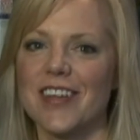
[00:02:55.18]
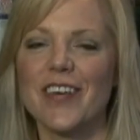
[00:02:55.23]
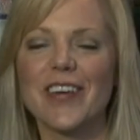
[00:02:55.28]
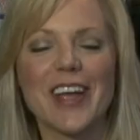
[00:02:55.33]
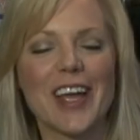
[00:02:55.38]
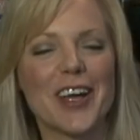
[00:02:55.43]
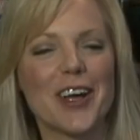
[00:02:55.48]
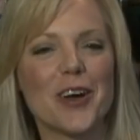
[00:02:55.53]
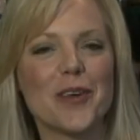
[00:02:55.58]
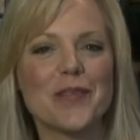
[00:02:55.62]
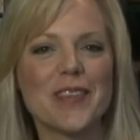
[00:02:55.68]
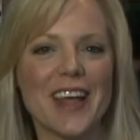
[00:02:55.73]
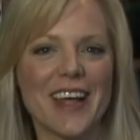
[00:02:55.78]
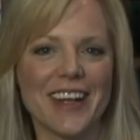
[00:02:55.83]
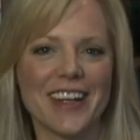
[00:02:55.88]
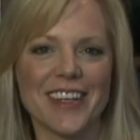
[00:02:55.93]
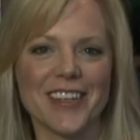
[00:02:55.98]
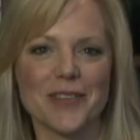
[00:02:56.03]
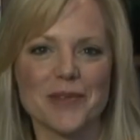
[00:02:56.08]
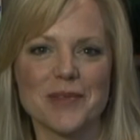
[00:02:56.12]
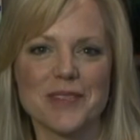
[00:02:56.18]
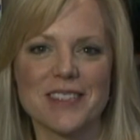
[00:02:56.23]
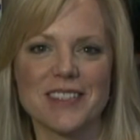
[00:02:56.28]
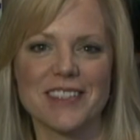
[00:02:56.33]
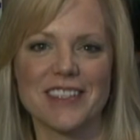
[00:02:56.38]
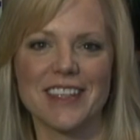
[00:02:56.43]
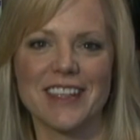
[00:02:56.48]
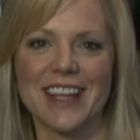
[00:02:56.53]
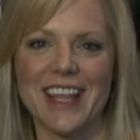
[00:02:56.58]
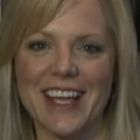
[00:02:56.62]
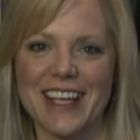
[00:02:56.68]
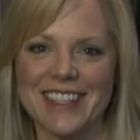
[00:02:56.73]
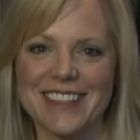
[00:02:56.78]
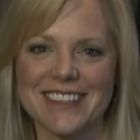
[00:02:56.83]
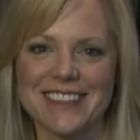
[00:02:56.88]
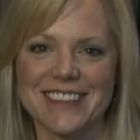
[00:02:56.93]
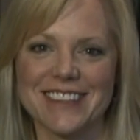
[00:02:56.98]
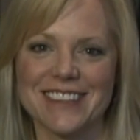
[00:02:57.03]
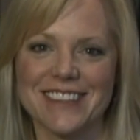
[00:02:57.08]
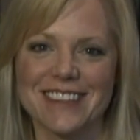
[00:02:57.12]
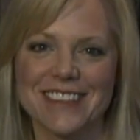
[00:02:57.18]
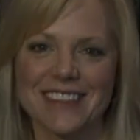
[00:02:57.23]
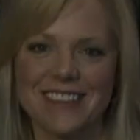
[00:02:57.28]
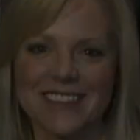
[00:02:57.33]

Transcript: Okay, hope that helps. Thanks.